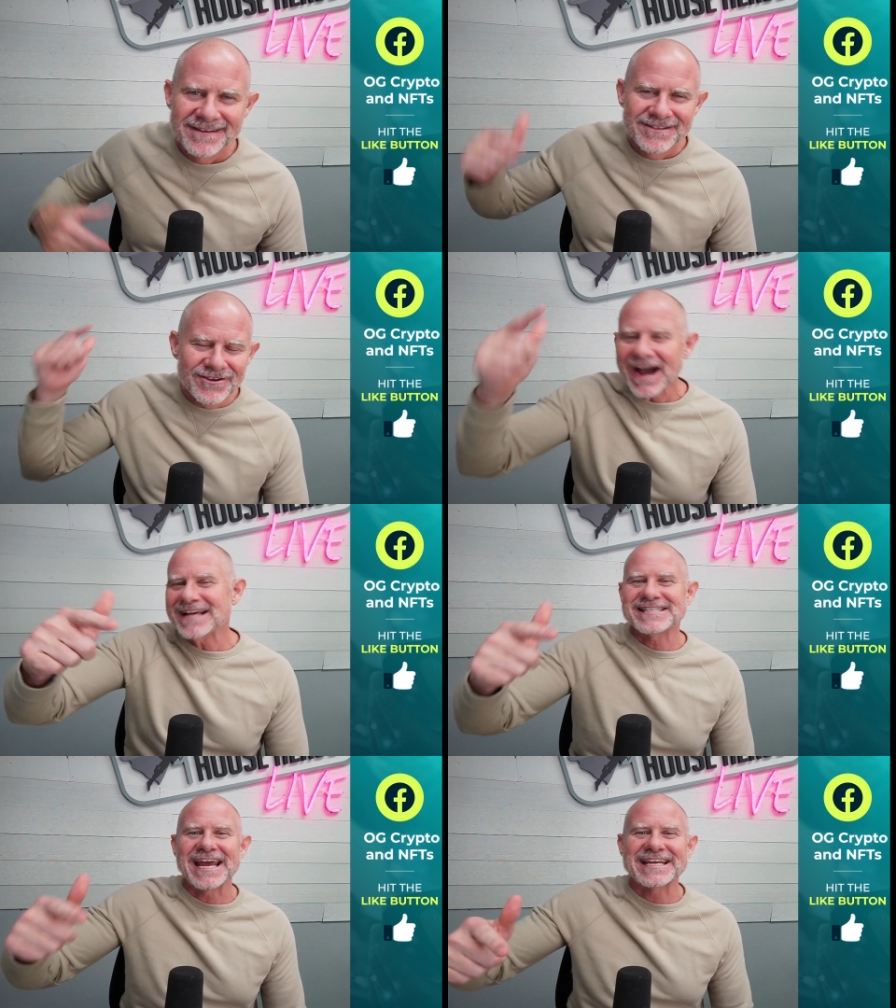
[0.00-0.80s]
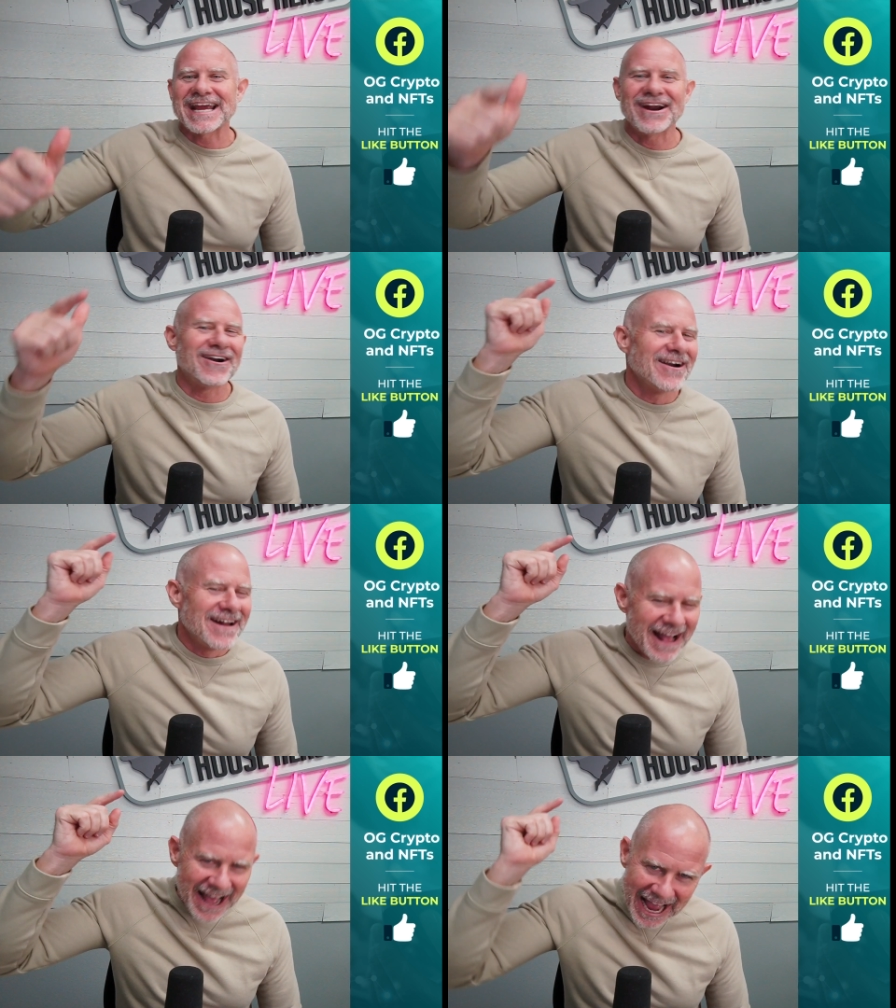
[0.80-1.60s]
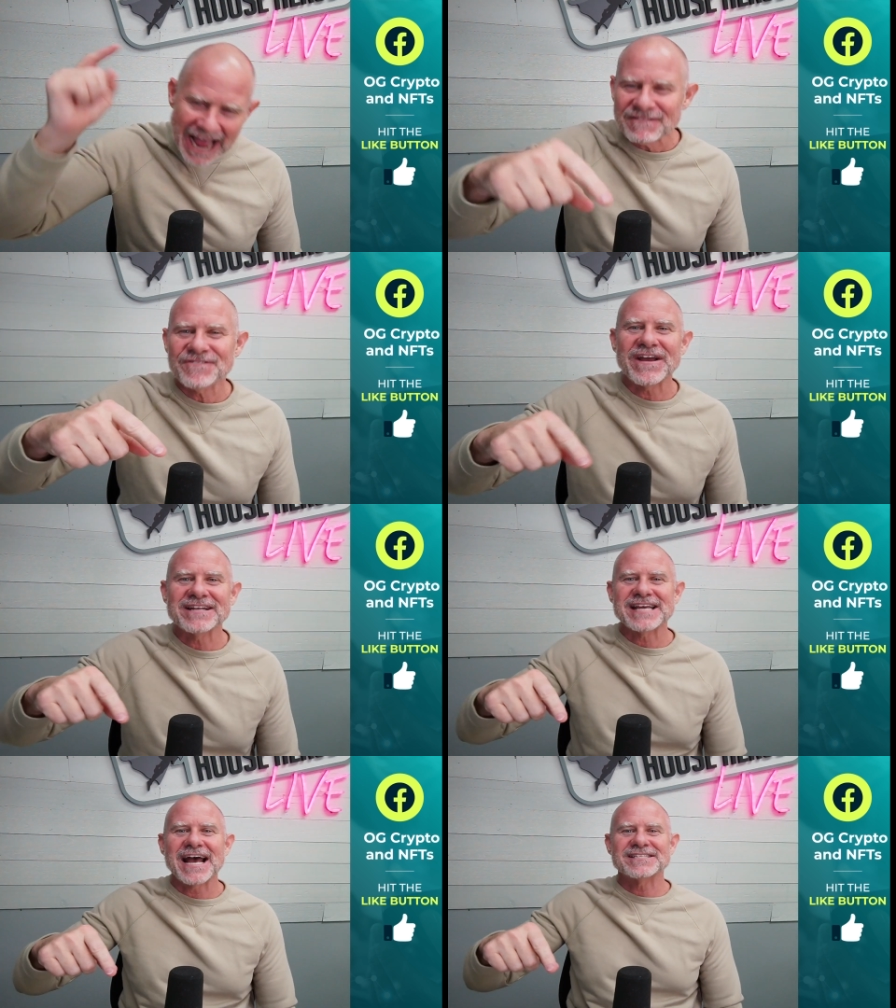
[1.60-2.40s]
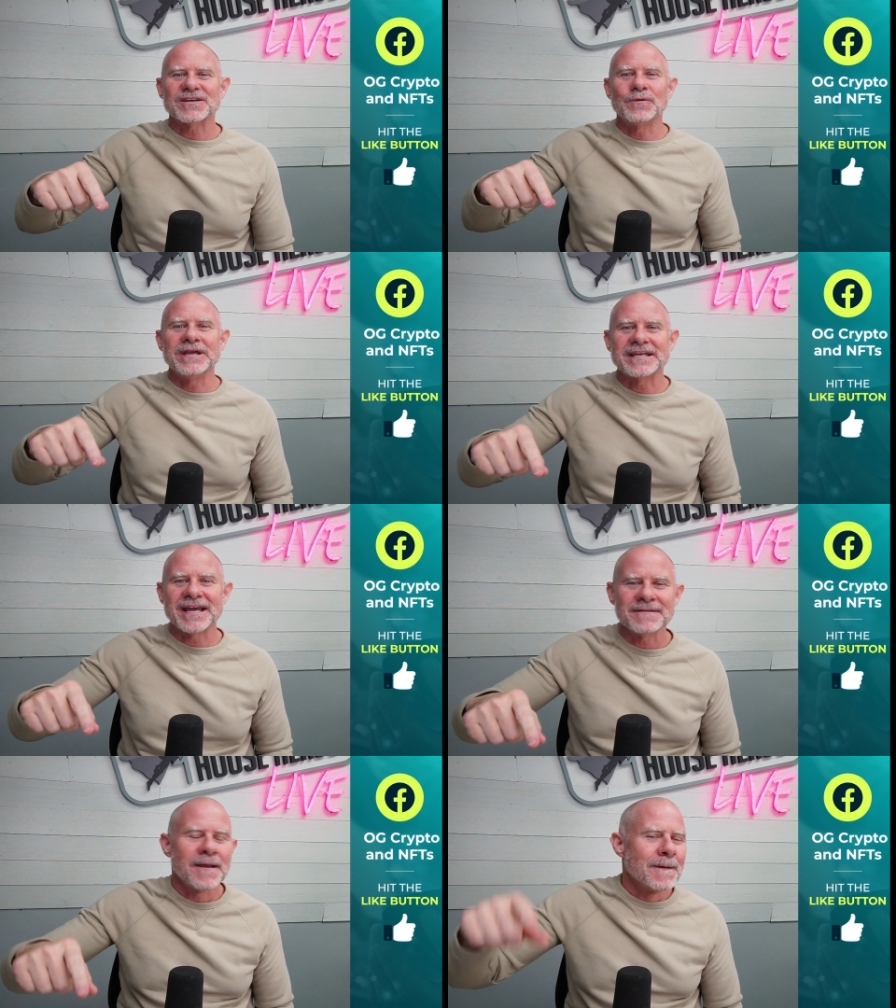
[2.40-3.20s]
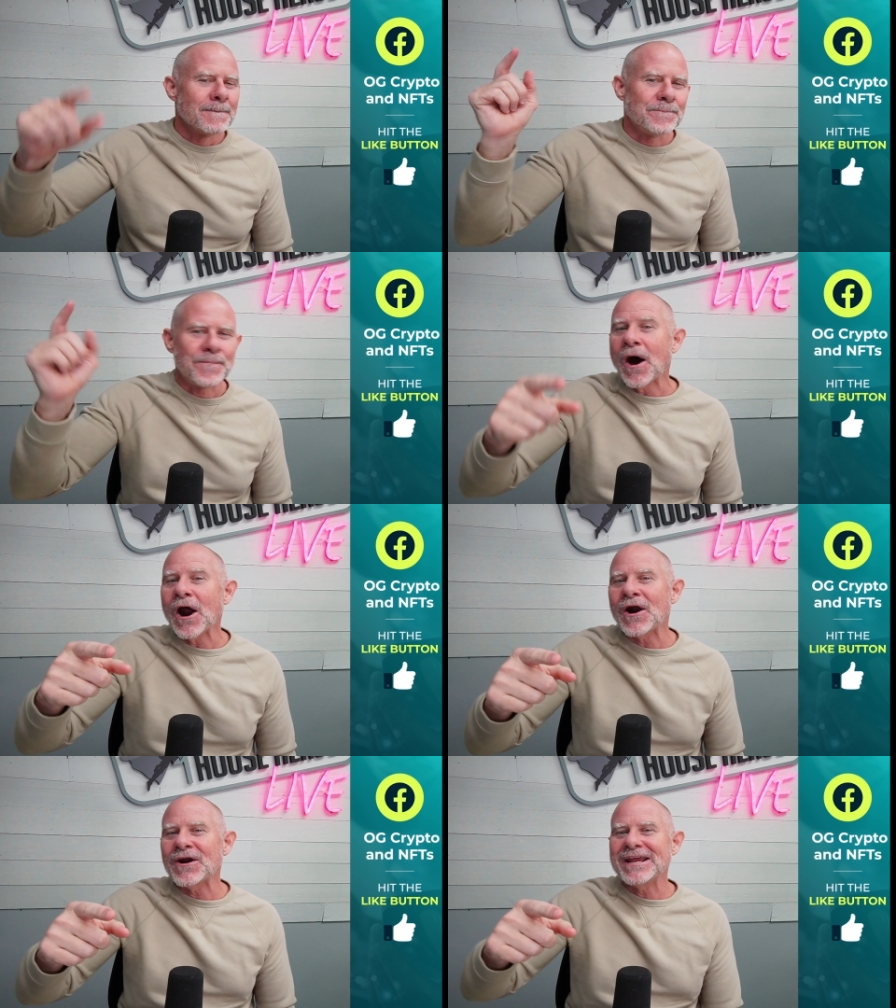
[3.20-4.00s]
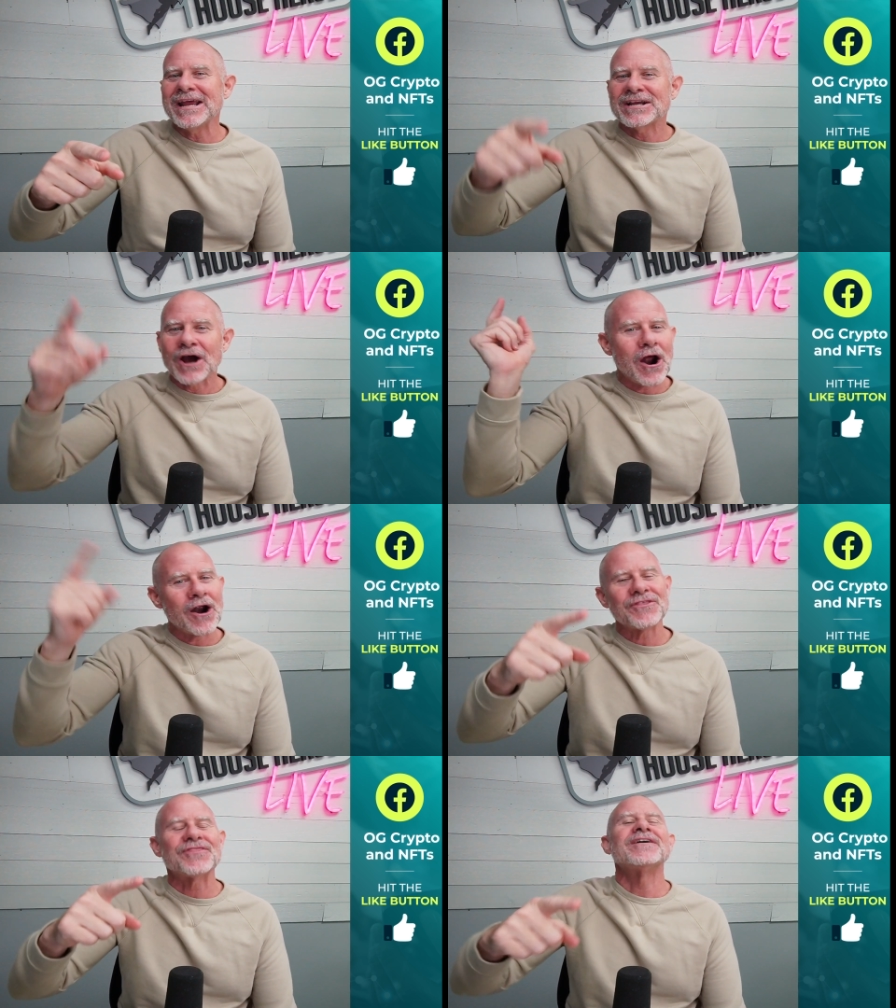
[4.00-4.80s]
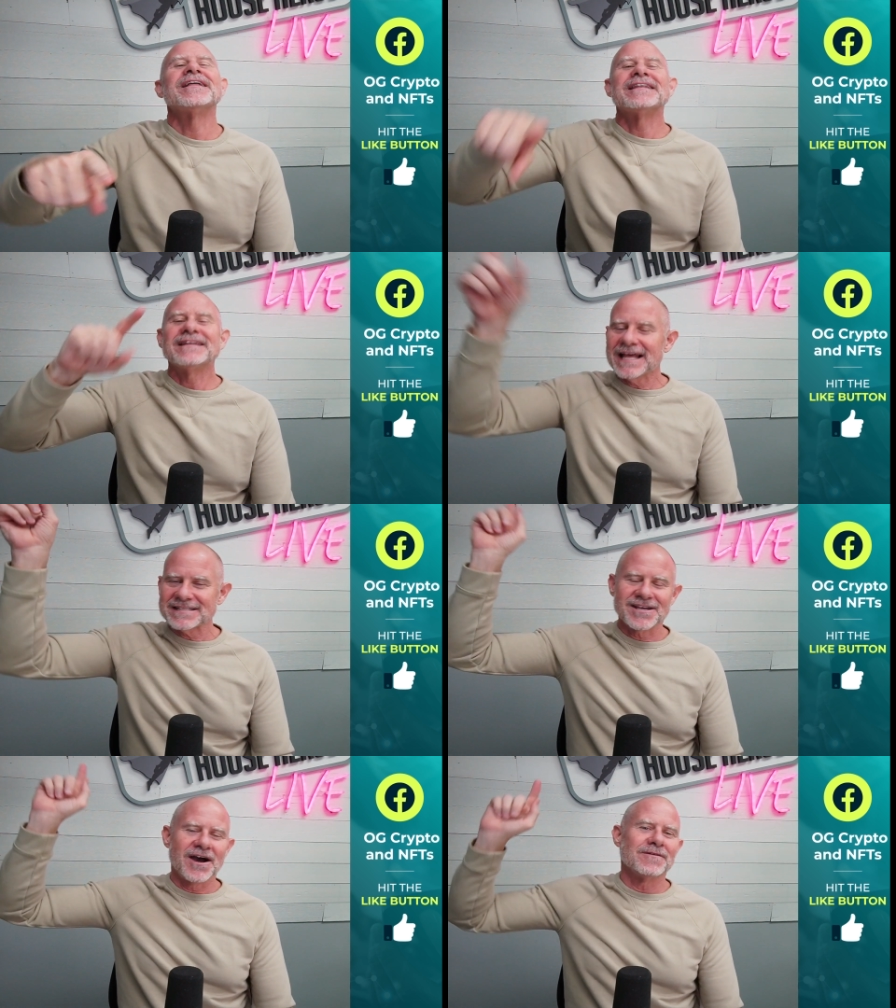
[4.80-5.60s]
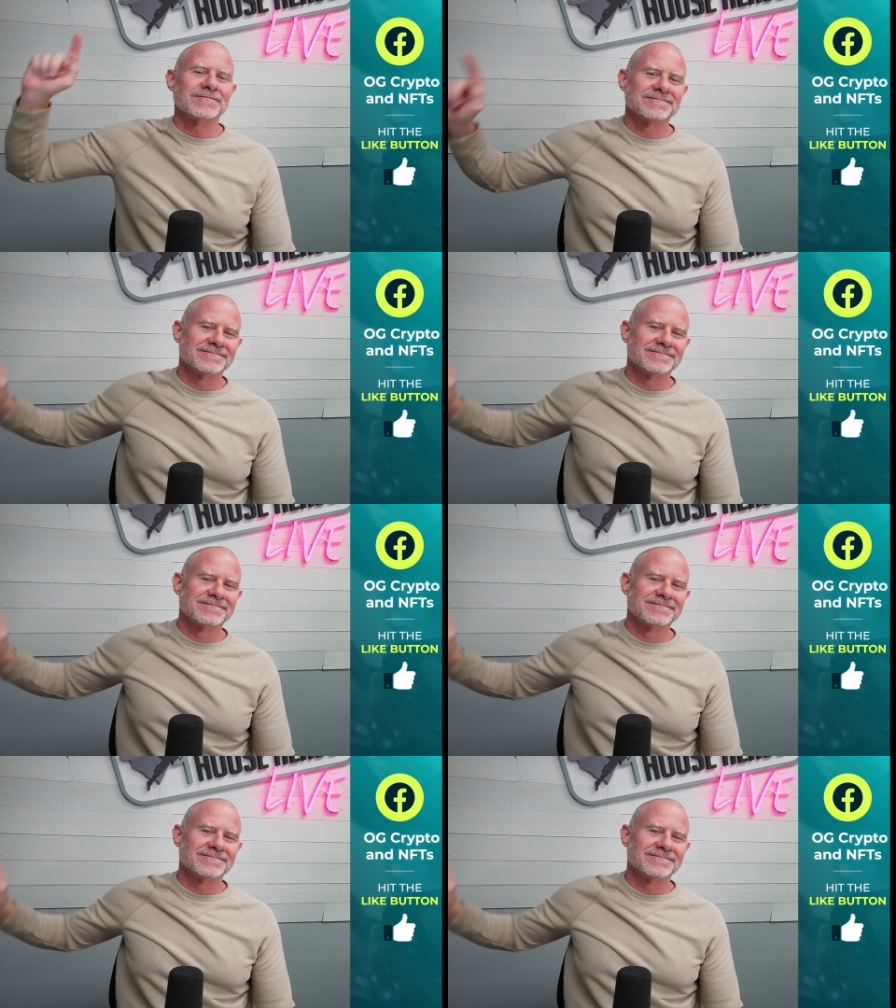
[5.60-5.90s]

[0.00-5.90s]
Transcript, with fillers: You guys take care. Have a fantastic weekend. Party, Garth. Let's go.